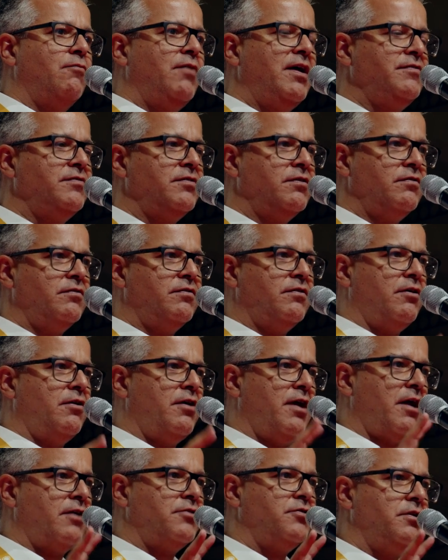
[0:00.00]
questions
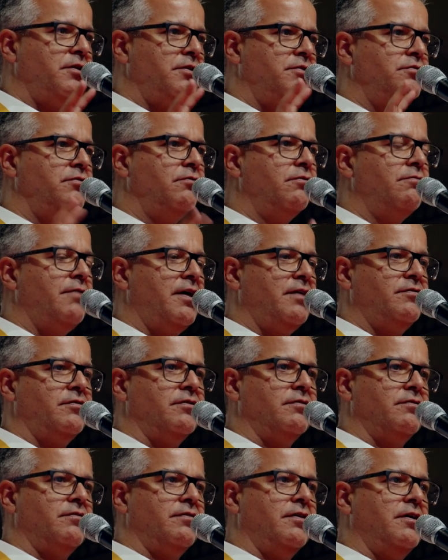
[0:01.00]
are actually two
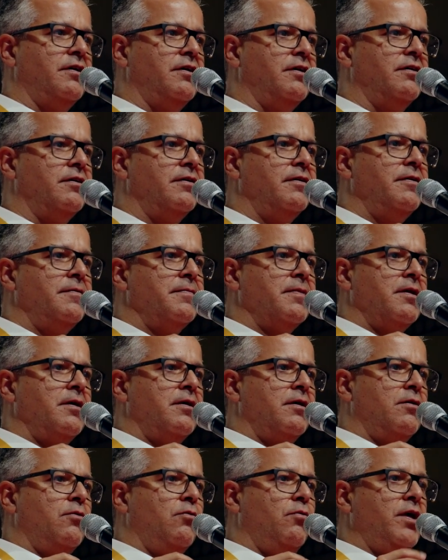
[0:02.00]
questions.
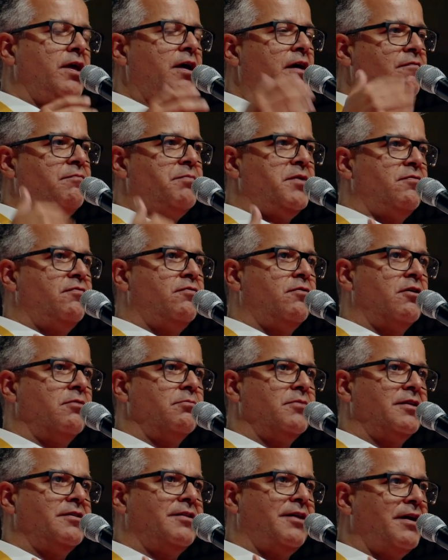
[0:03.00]
We have
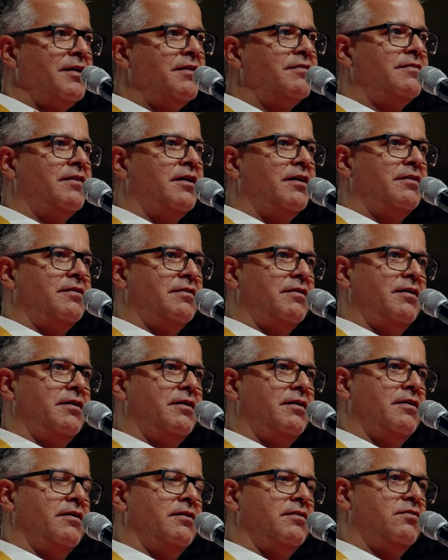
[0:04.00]
performed a
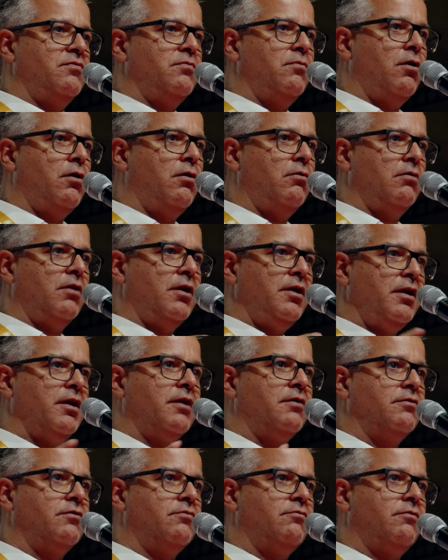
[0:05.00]
thiazide small clinical